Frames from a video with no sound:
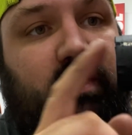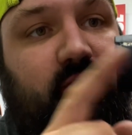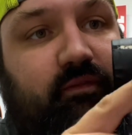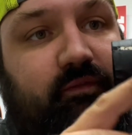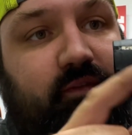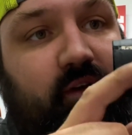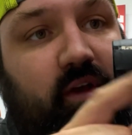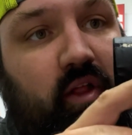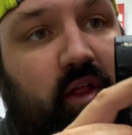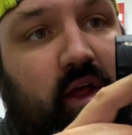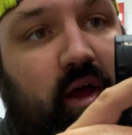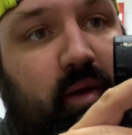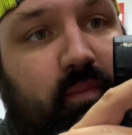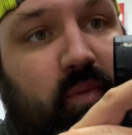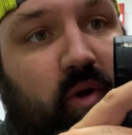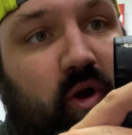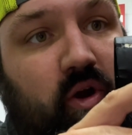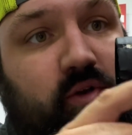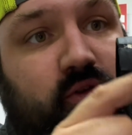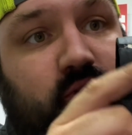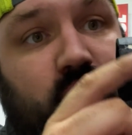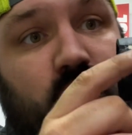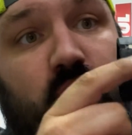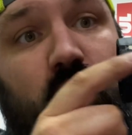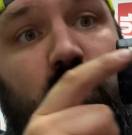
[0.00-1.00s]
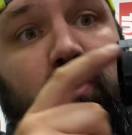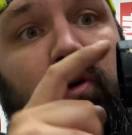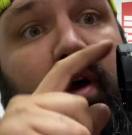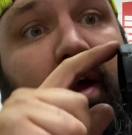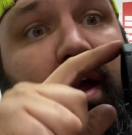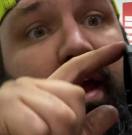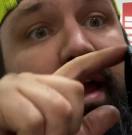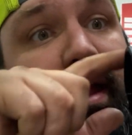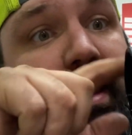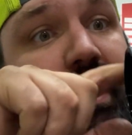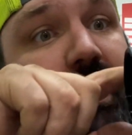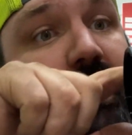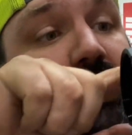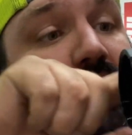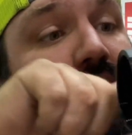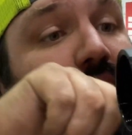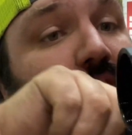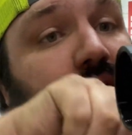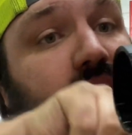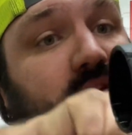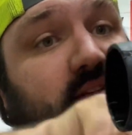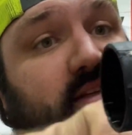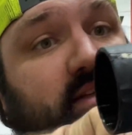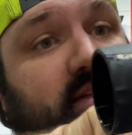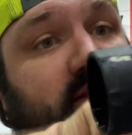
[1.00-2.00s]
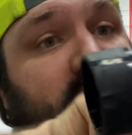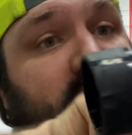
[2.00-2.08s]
fill up our tool, and since